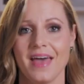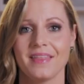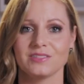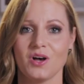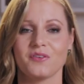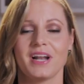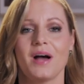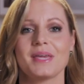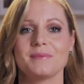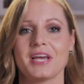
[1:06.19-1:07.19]
That's all for
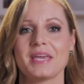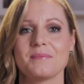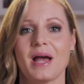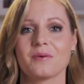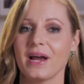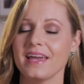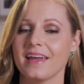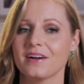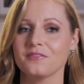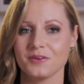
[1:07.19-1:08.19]
now. Keep checking back right
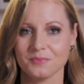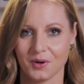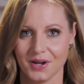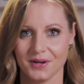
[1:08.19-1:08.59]
here for more